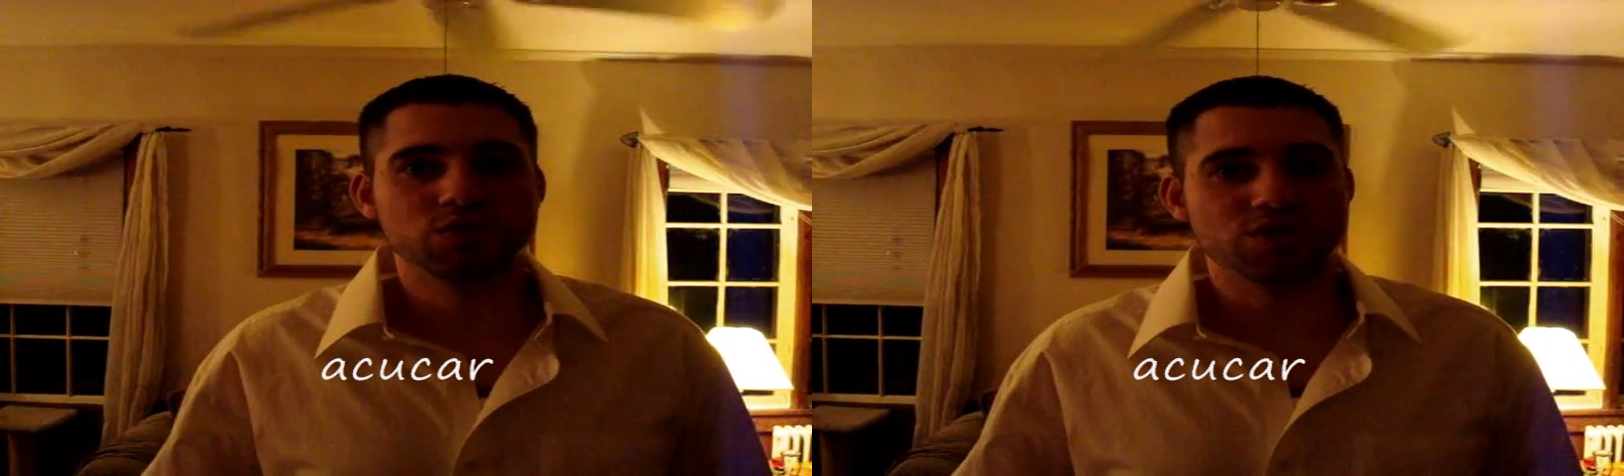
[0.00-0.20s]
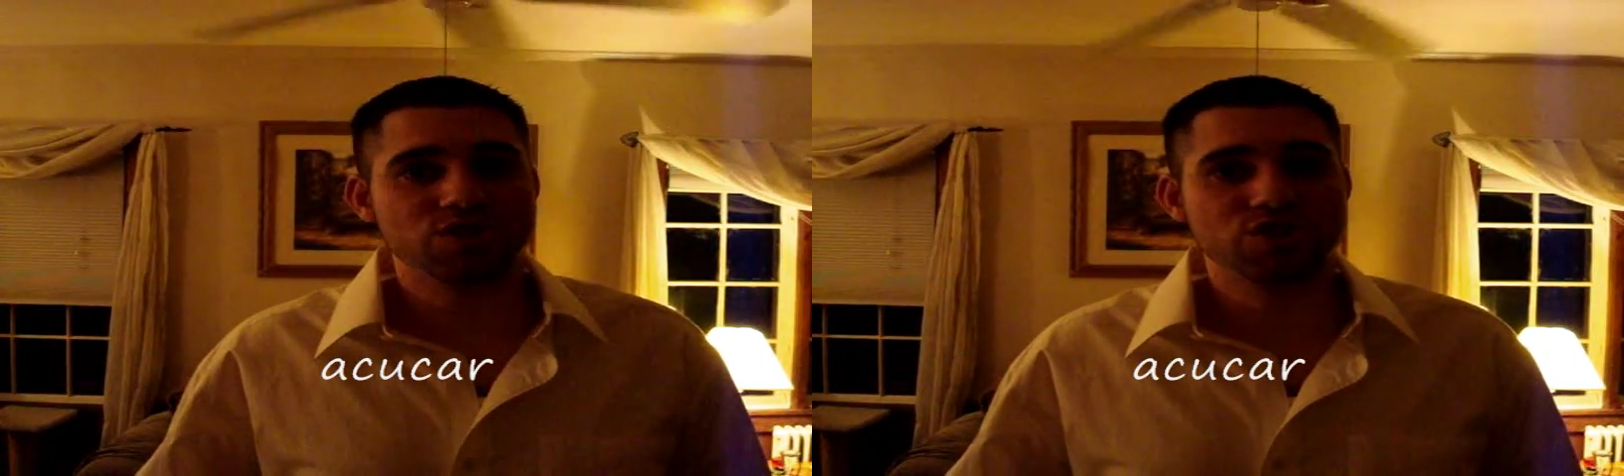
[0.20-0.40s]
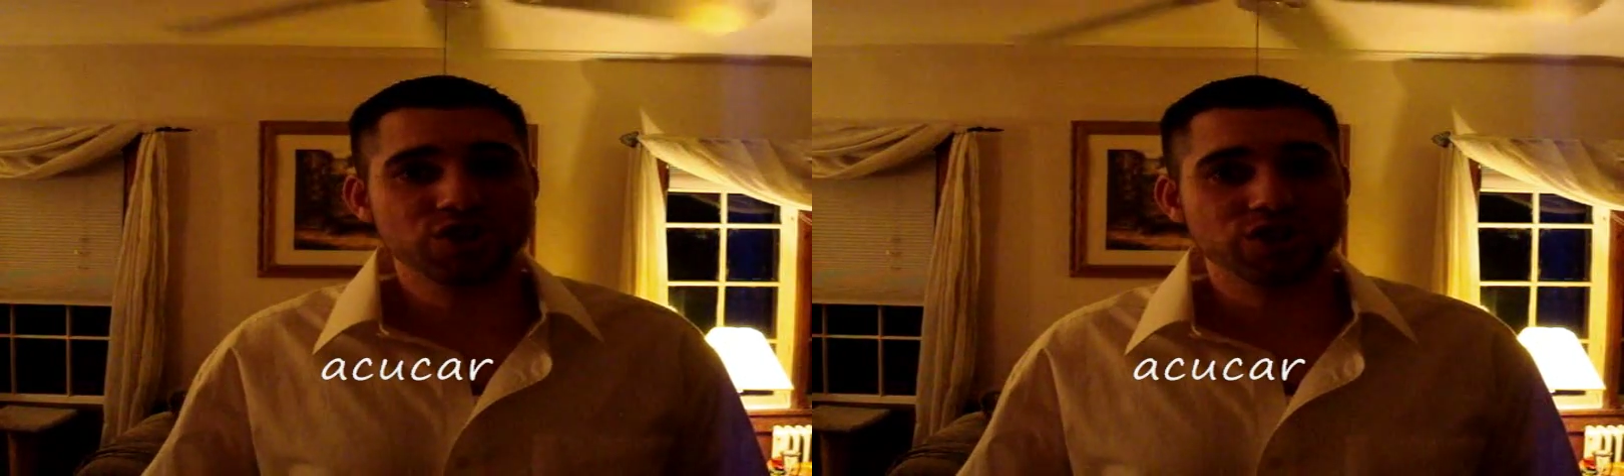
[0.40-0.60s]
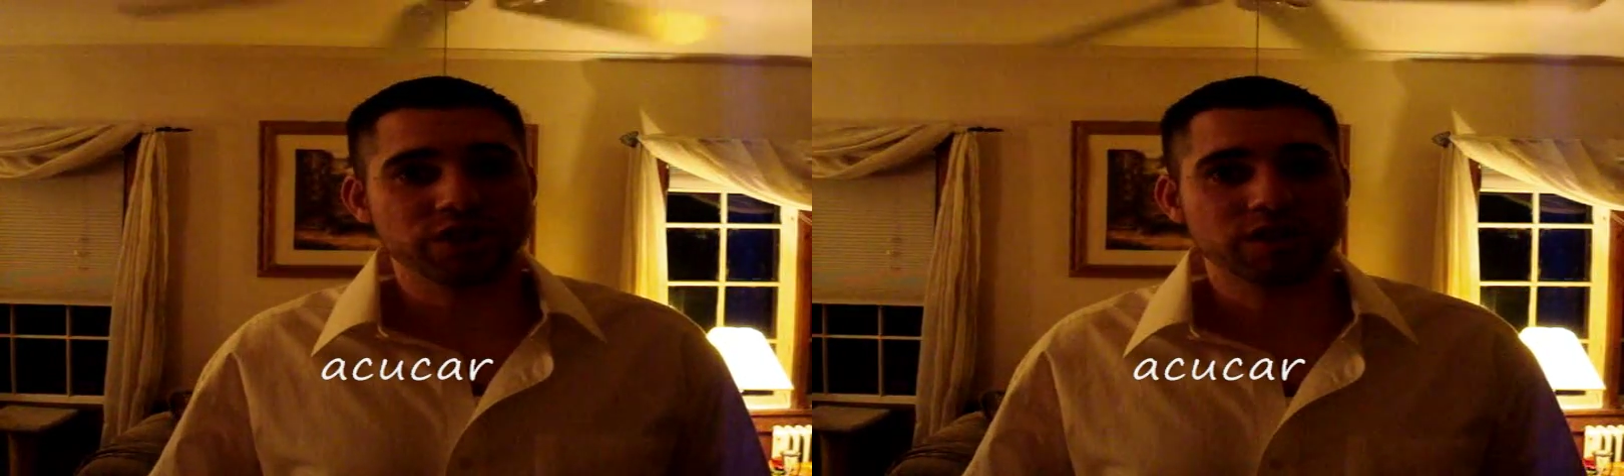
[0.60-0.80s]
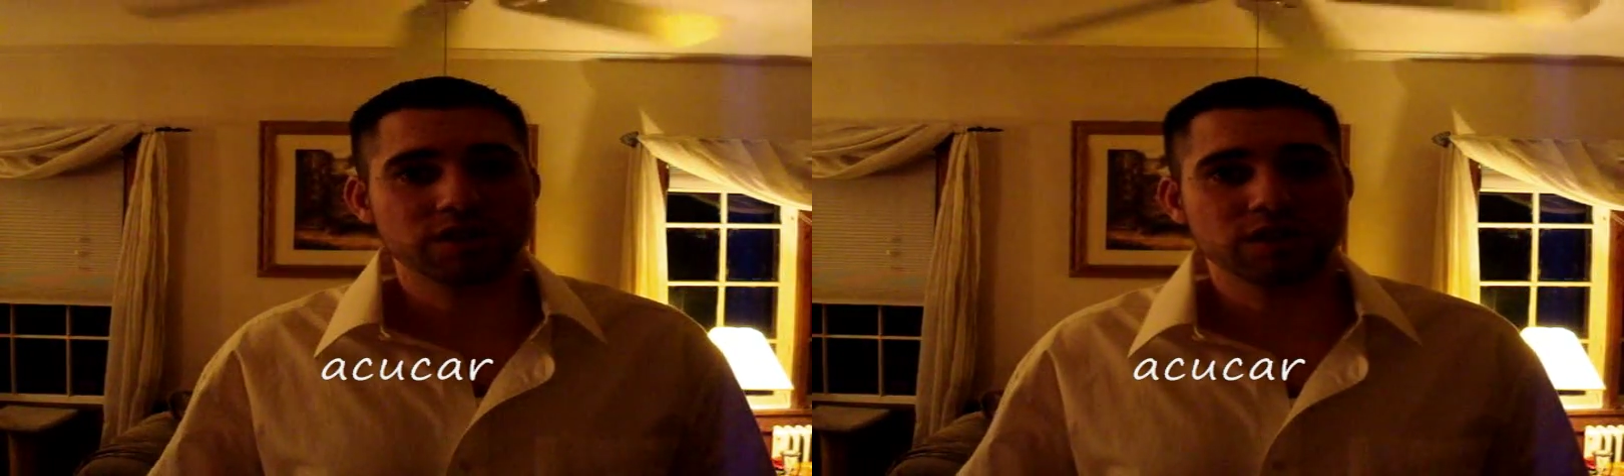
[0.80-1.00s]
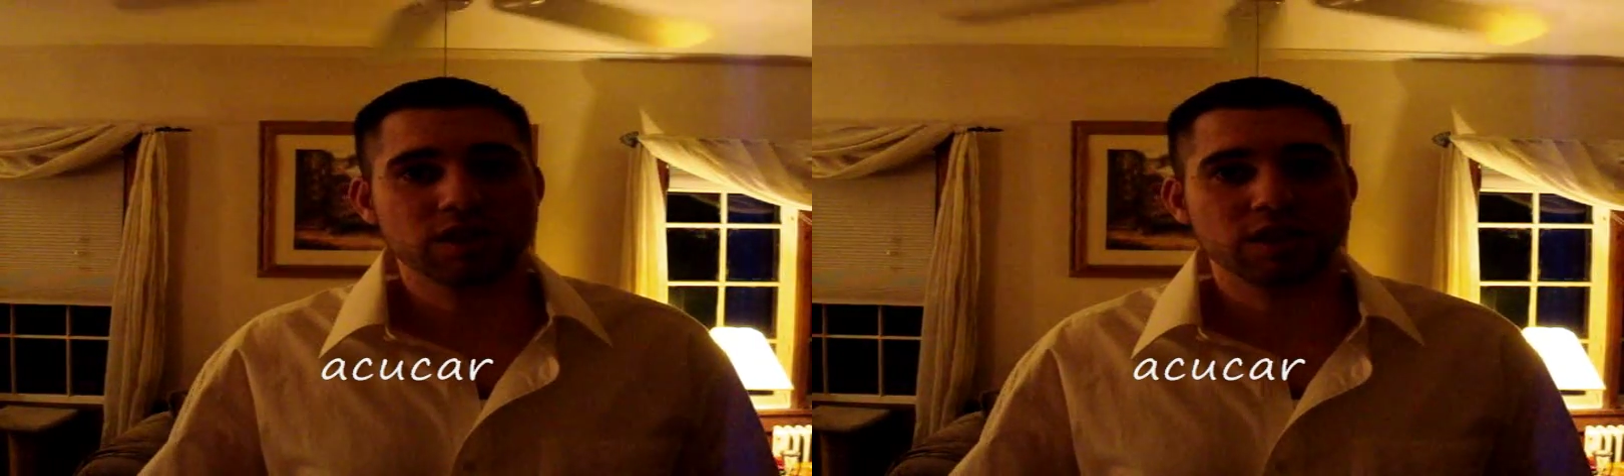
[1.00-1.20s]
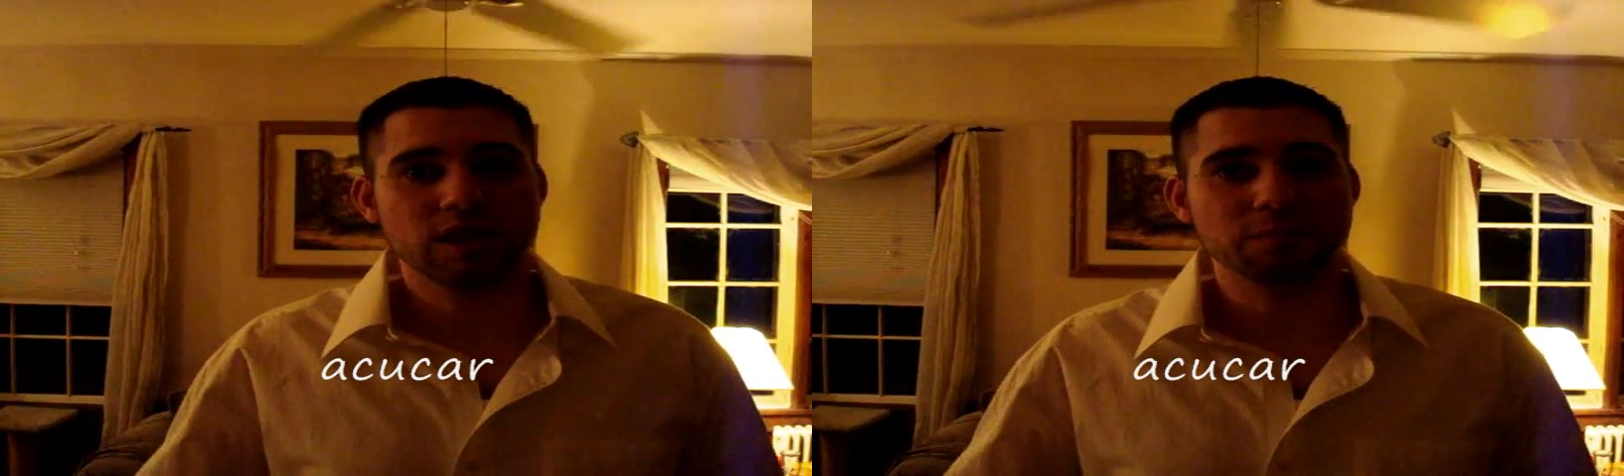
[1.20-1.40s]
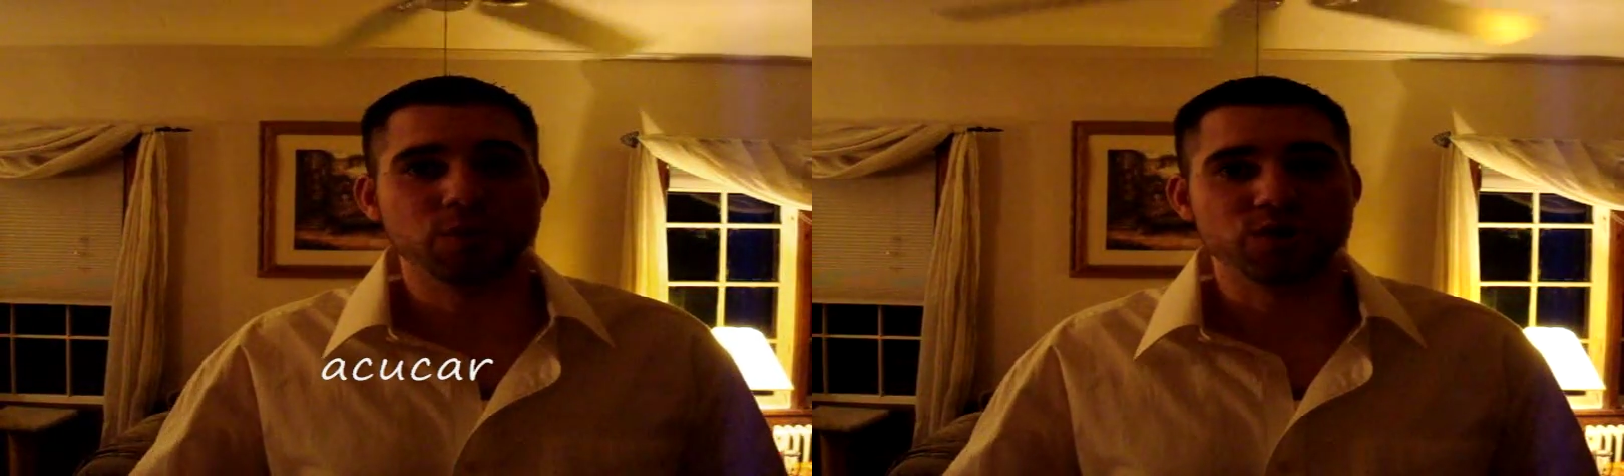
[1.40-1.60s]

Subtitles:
which is sugar in